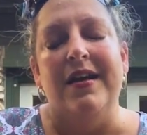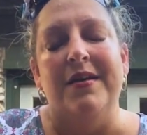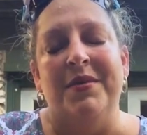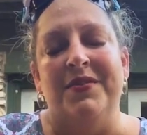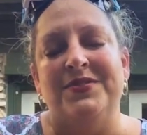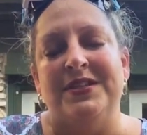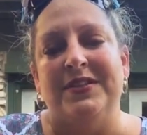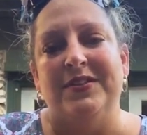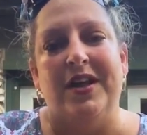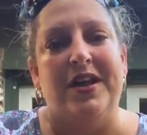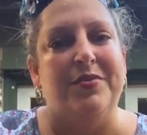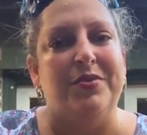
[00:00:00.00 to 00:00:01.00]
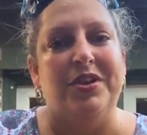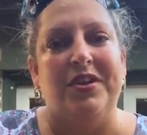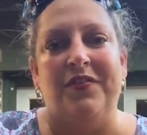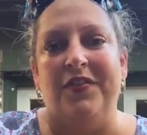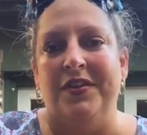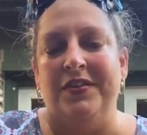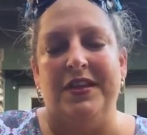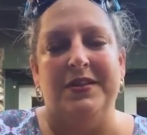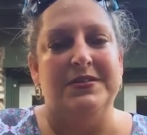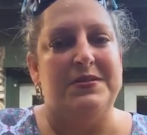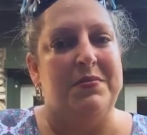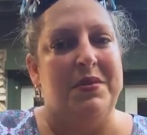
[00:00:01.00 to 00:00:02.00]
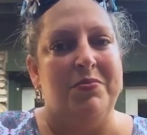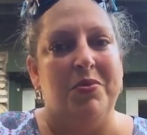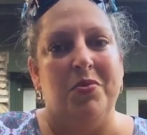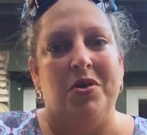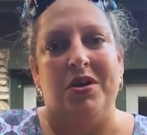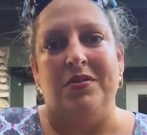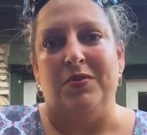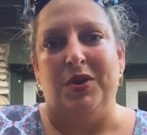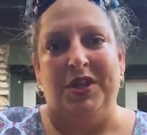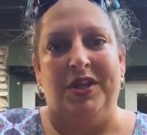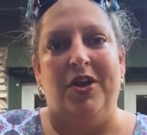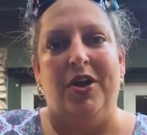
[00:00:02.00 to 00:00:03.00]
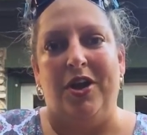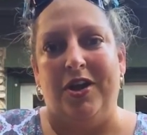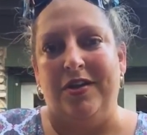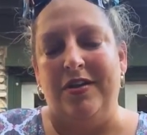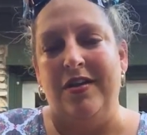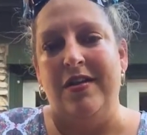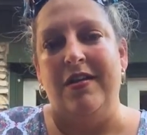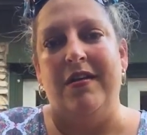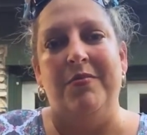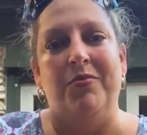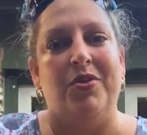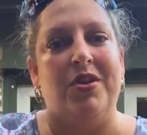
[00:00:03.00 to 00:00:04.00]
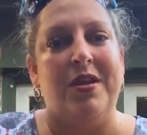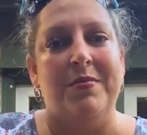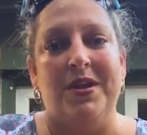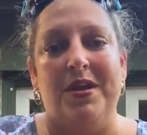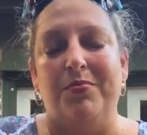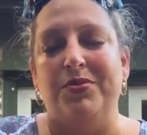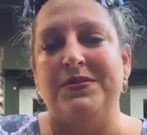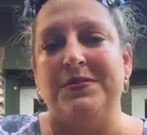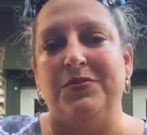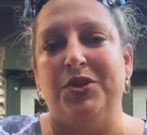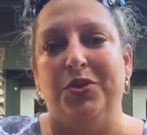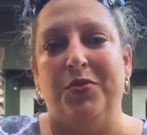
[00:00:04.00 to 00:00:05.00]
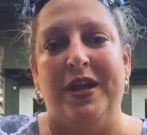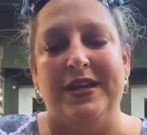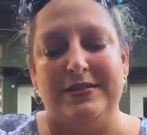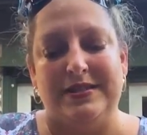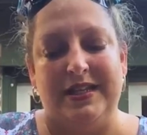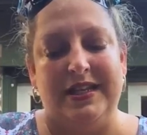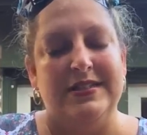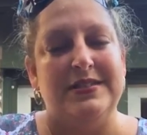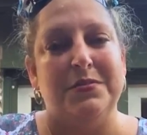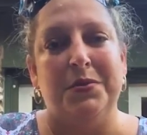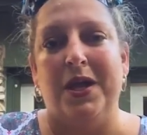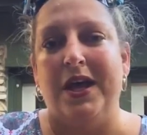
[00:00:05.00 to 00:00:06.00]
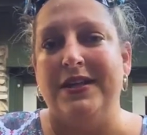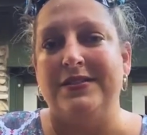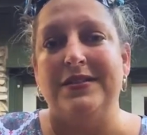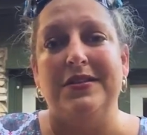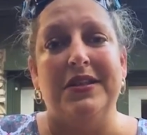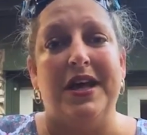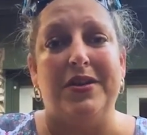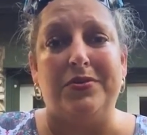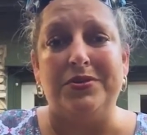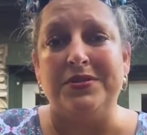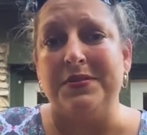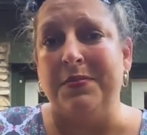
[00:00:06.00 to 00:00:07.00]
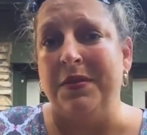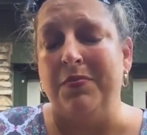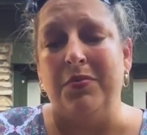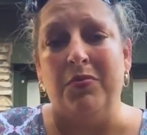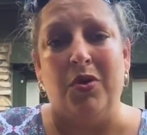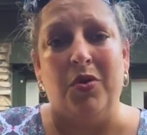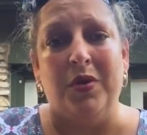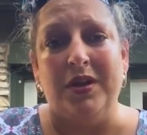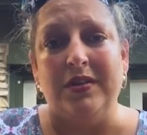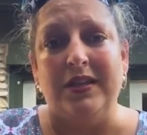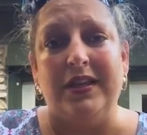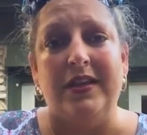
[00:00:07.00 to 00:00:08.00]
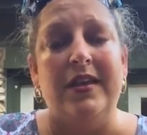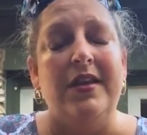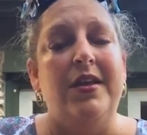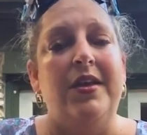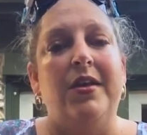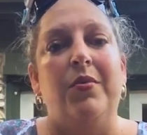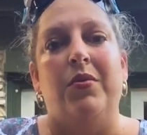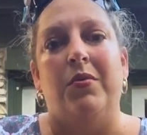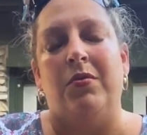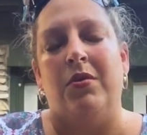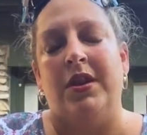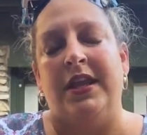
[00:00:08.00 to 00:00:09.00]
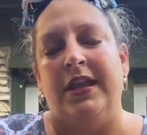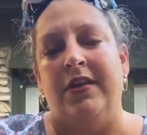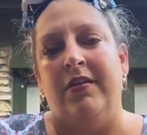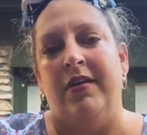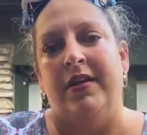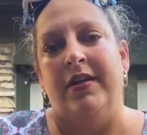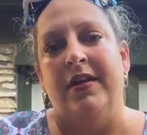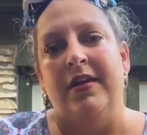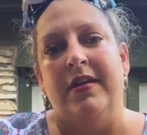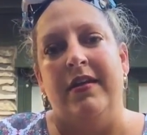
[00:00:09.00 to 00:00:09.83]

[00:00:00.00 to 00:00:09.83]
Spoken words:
I've seen a lot of really fun things and people working really hard. We're coming up with some new ways to get supplies and collaterals to people more quickly. We're working on